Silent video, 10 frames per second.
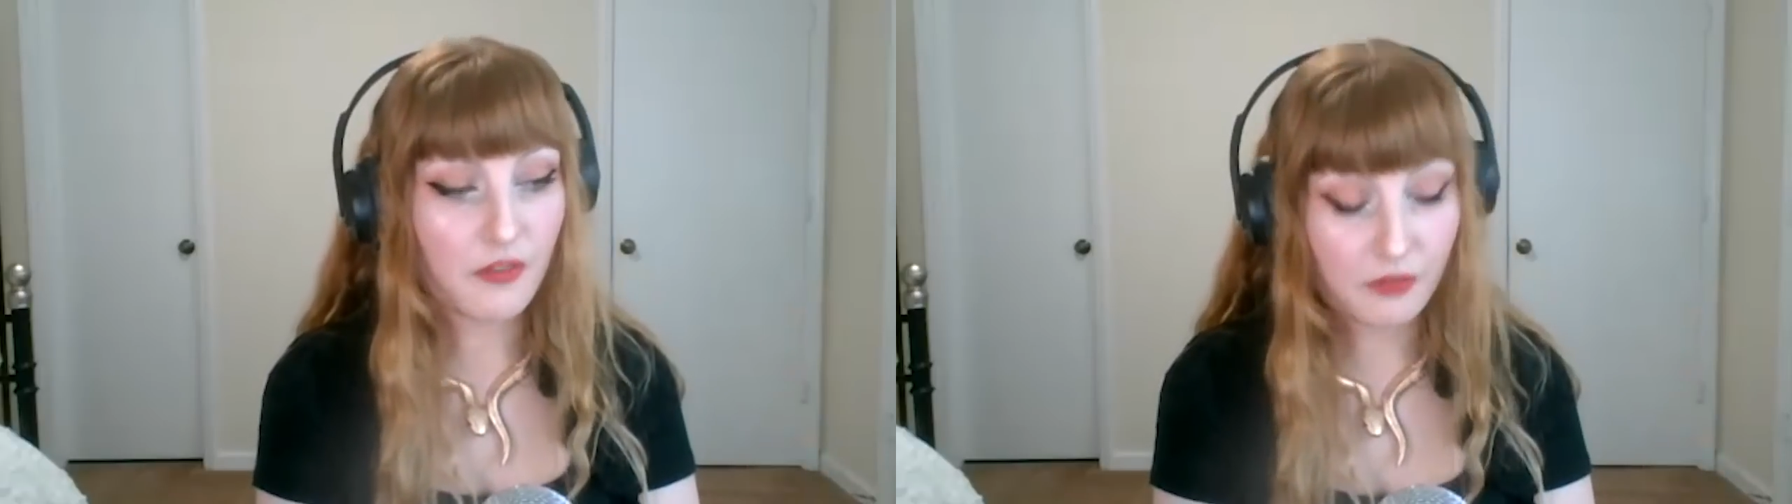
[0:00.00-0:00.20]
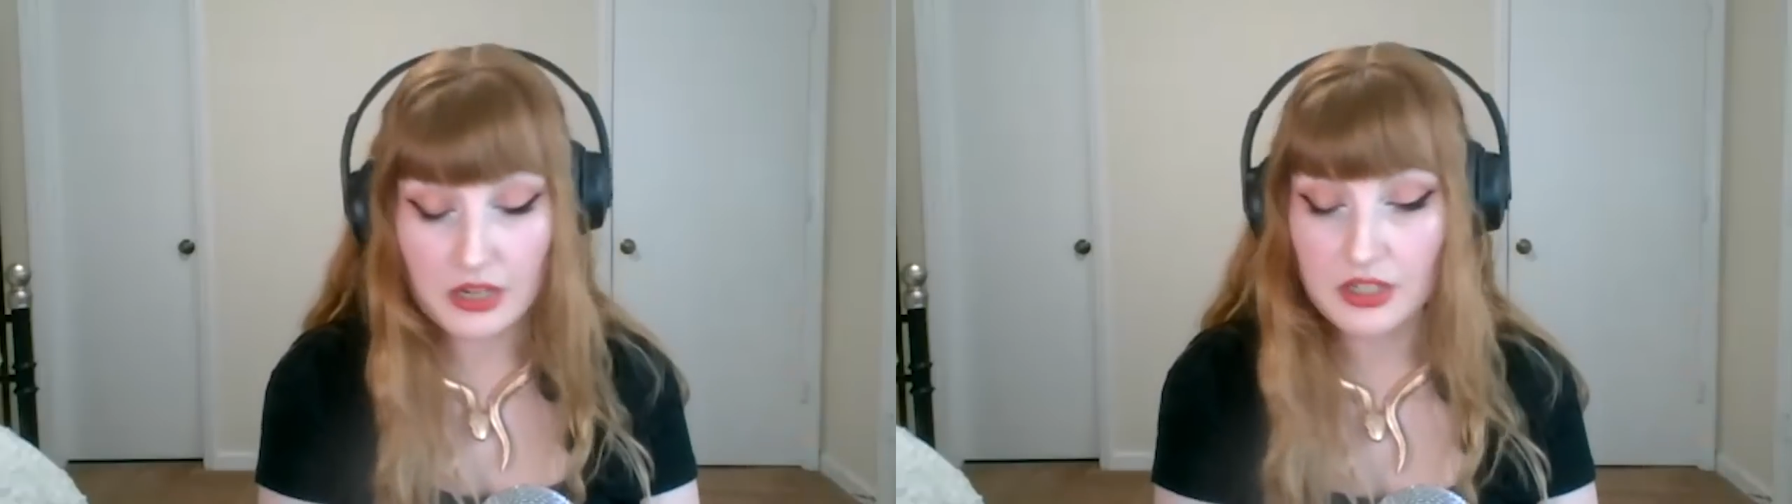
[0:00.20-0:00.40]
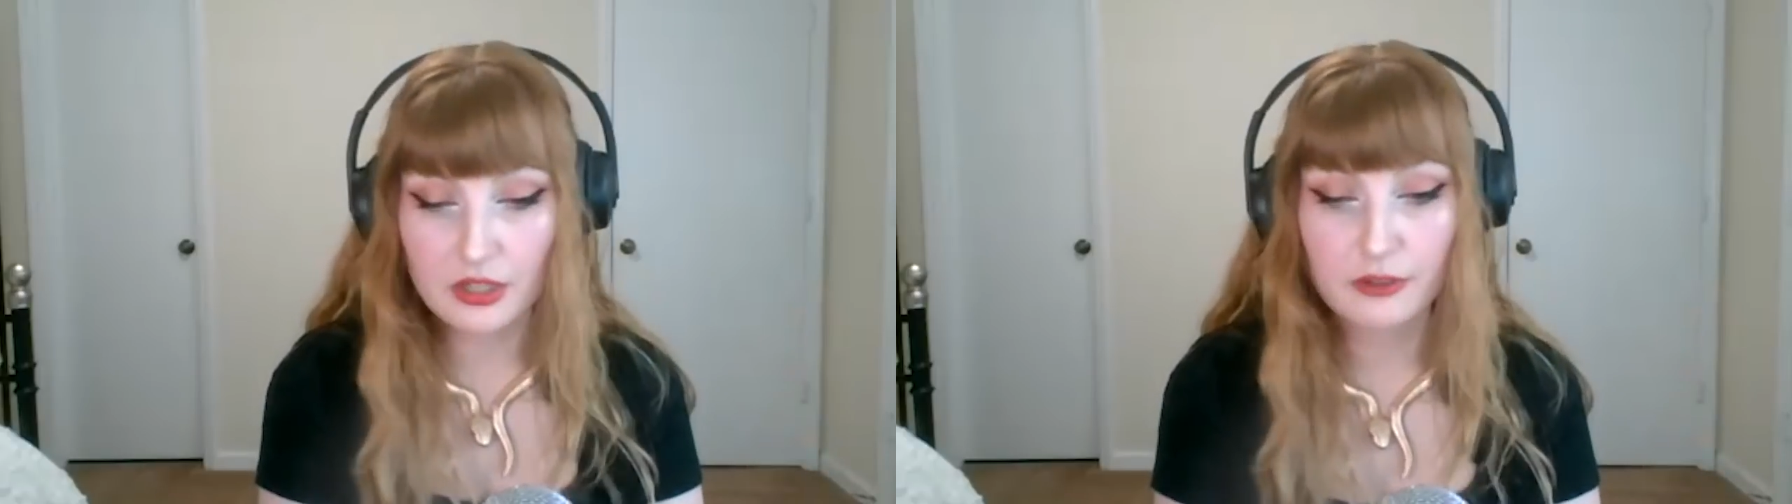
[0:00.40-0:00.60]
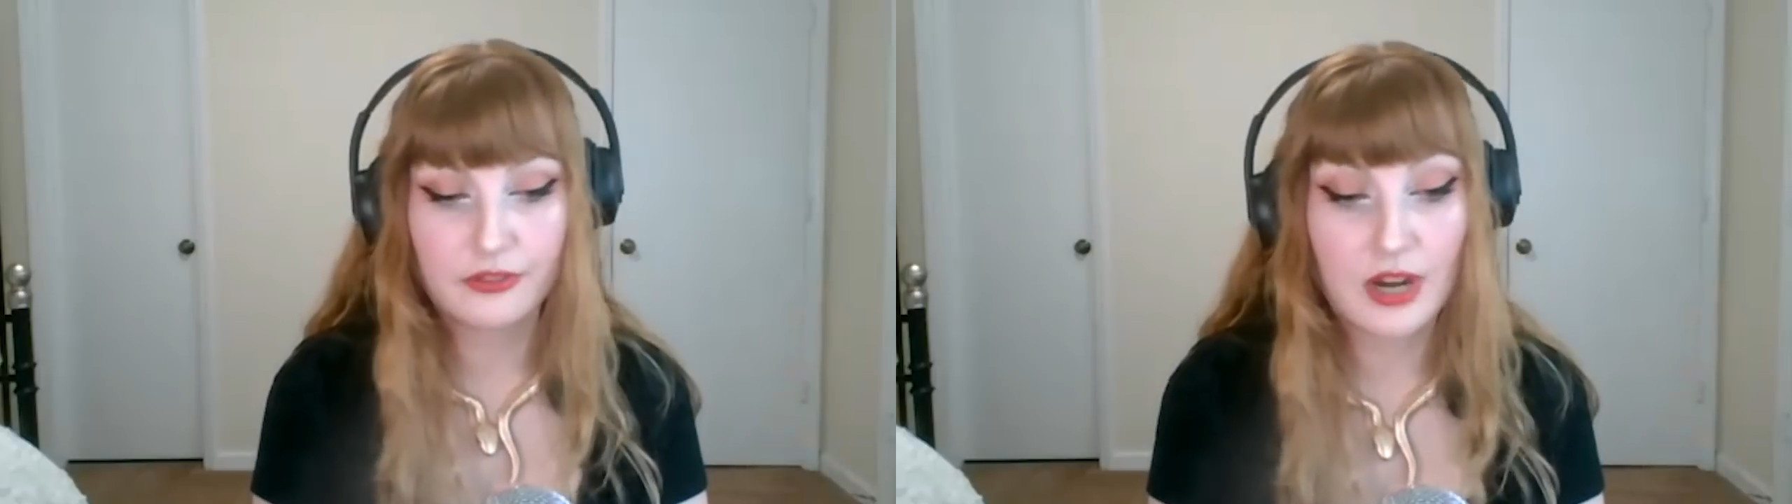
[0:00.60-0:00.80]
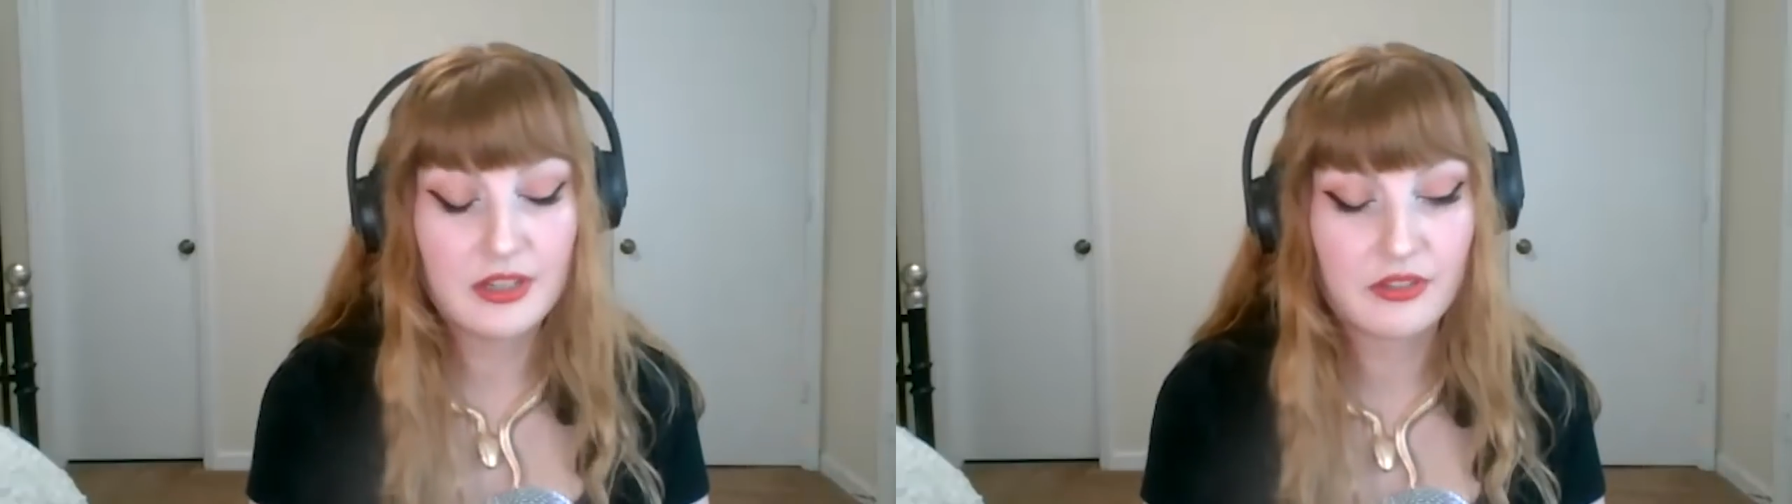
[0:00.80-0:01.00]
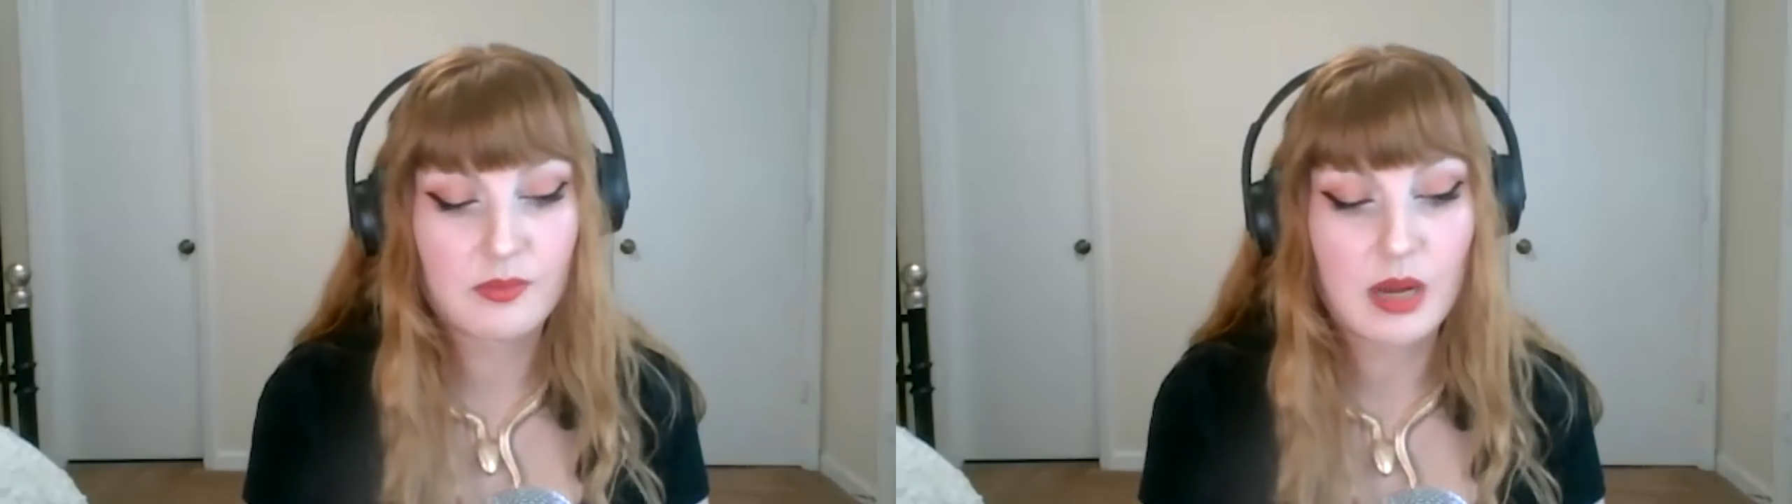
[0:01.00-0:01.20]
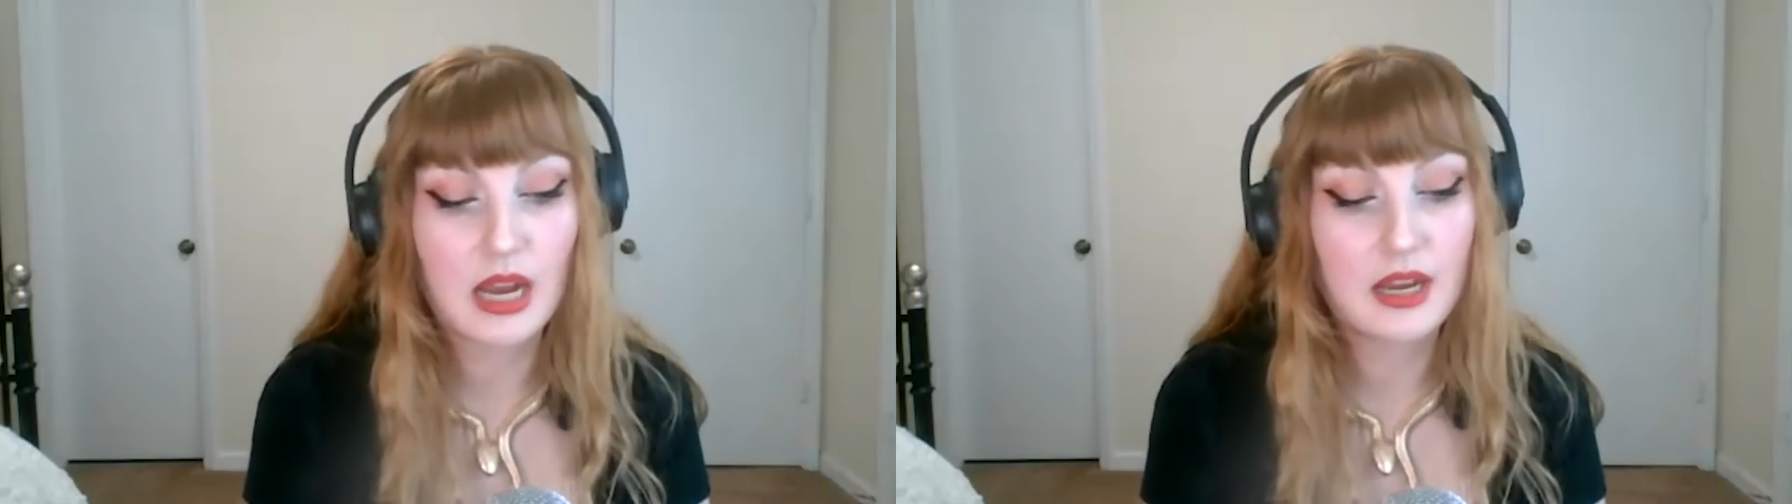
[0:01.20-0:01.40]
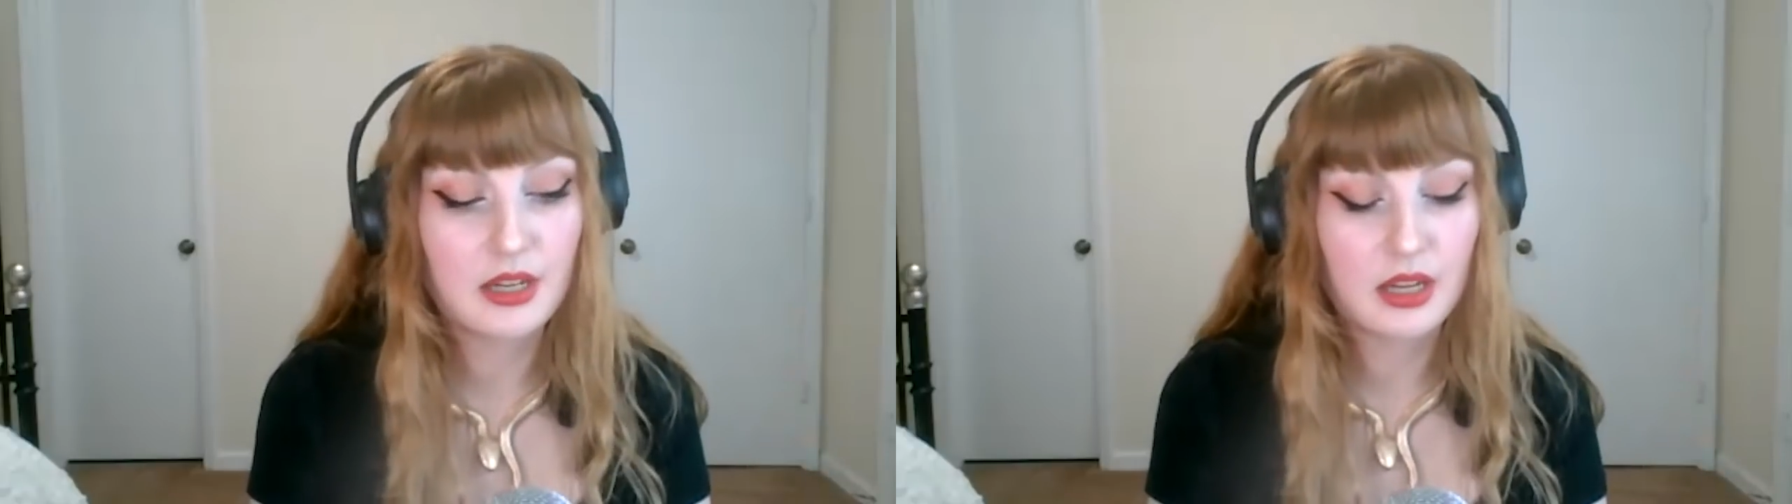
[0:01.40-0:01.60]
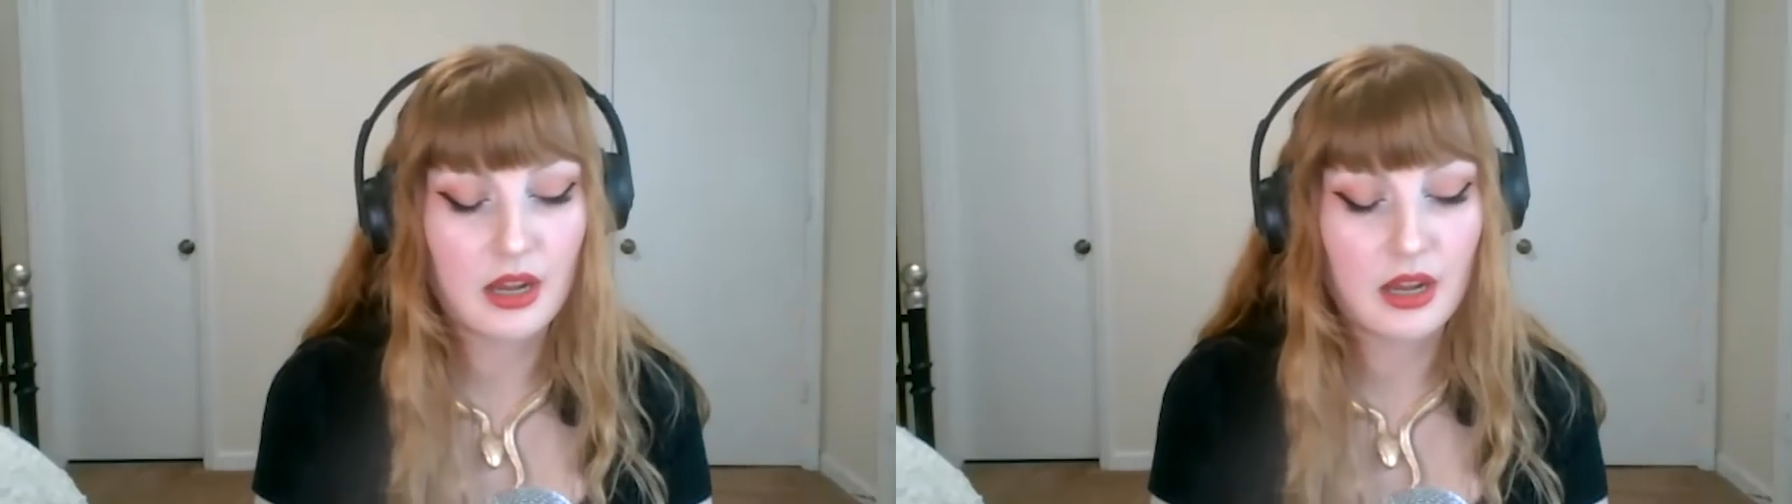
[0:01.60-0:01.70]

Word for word: a, a, dear friend of mine